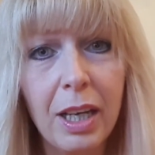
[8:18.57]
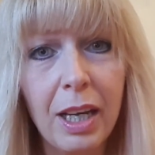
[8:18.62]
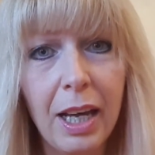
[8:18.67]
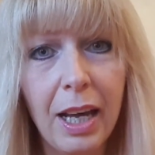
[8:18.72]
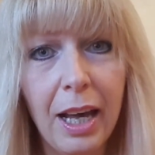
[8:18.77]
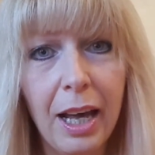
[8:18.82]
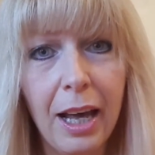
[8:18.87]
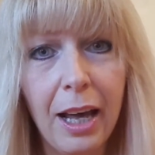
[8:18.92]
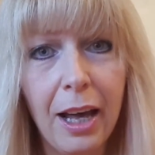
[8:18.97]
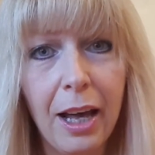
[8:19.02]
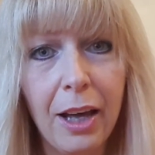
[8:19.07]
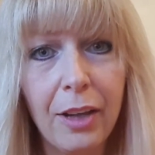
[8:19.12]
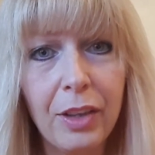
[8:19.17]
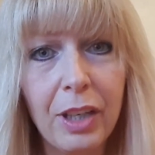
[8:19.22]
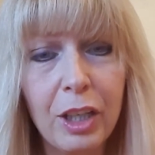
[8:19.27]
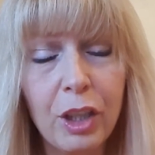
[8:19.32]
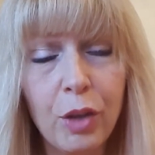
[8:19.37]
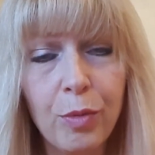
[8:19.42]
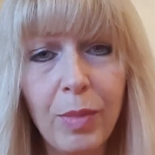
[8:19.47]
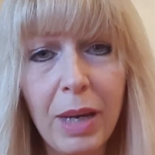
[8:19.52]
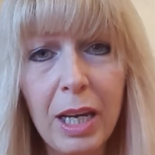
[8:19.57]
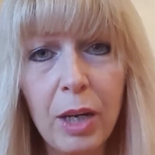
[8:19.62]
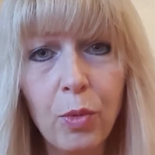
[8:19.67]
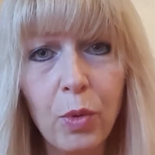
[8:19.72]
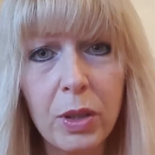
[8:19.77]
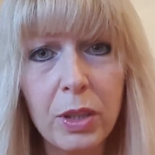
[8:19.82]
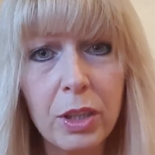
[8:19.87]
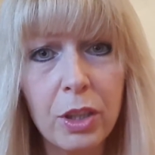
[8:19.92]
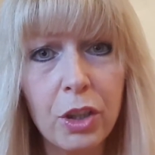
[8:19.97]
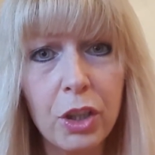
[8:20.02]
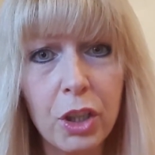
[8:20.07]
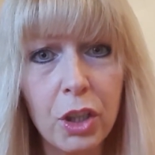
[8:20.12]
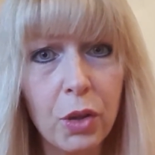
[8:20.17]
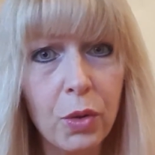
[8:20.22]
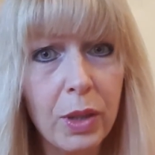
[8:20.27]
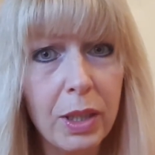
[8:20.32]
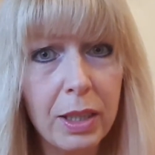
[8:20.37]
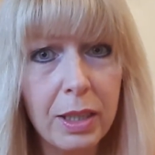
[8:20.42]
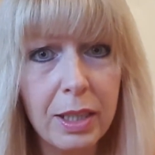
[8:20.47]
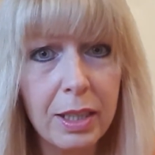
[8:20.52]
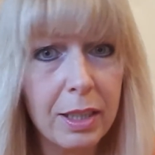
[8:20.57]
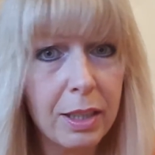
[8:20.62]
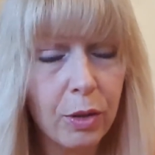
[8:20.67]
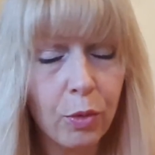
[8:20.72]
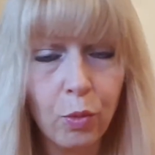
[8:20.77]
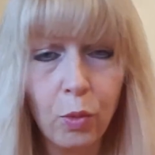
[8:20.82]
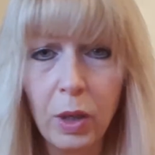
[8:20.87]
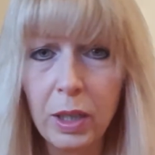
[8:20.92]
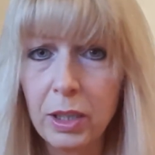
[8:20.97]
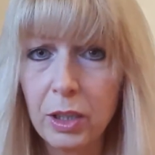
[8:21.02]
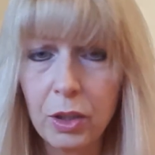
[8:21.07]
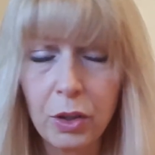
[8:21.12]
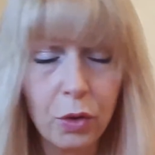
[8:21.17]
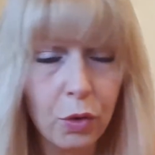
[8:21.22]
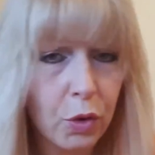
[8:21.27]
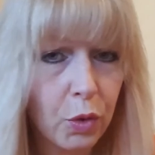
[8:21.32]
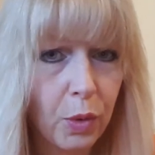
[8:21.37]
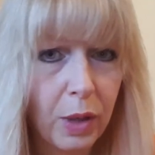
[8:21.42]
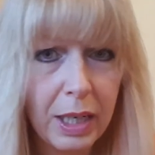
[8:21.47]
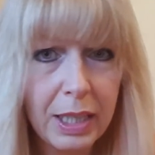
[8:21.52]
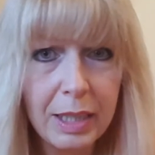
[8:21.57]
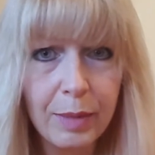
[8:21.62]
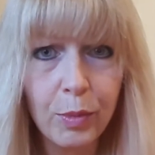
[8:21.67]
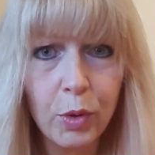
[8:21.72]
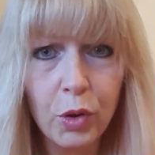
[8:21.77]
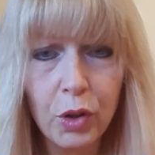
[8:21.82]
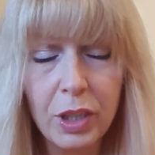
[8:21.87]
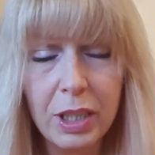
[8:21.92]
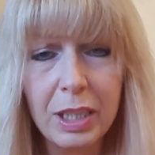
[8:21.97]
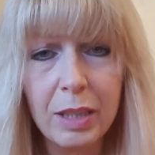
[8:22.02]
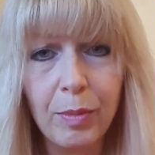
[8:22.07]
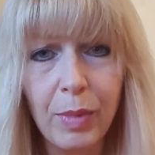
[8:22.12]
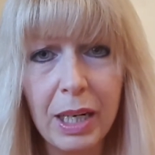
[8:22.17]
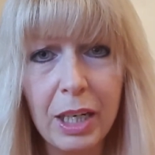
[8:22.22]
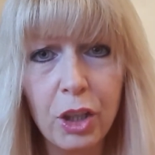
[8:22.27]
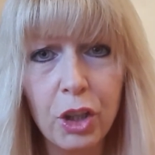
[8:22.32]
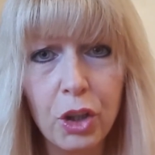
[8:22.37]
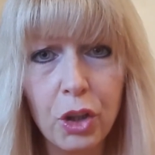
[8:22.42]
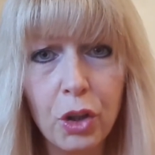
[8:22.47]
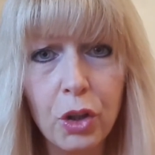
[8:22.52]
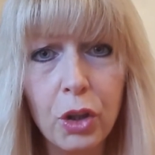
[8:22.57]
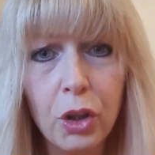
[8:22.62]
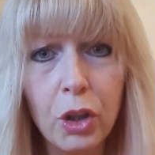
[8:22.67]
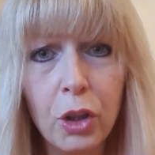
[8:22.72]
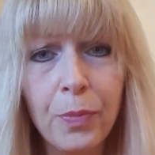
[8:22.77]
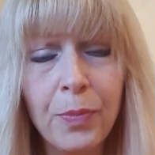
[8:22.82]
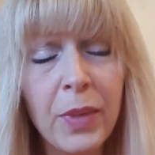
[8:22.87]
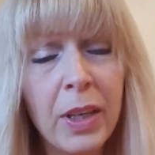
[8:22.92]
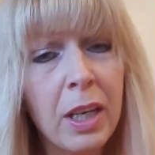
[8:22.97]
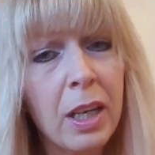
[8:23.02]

then you may want to do it once or twice more just to make sure.